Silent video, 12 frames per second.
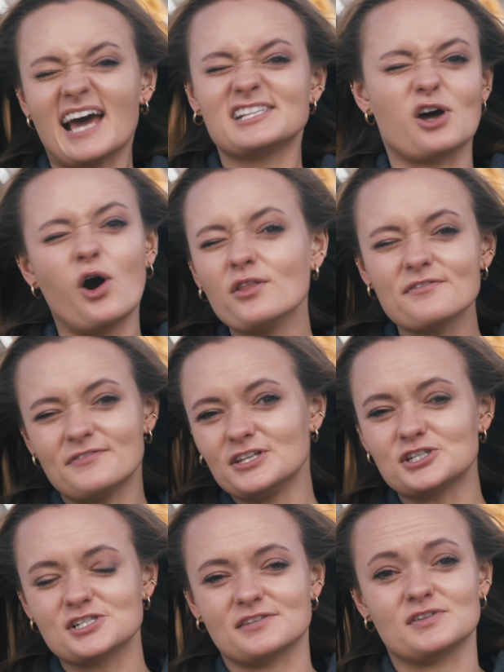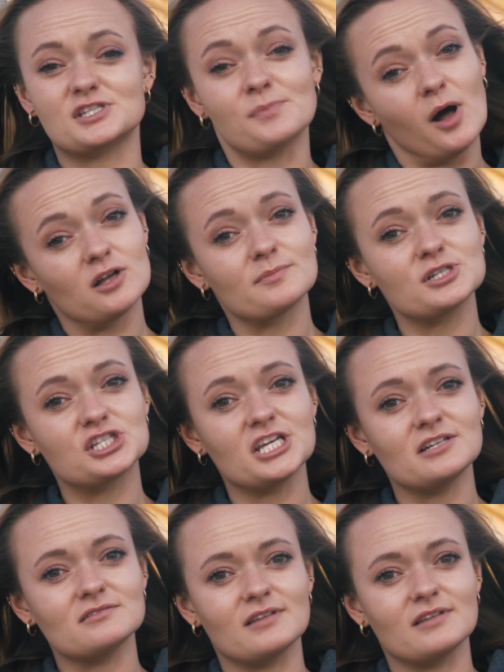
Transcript: it has all the features of a smaller machine,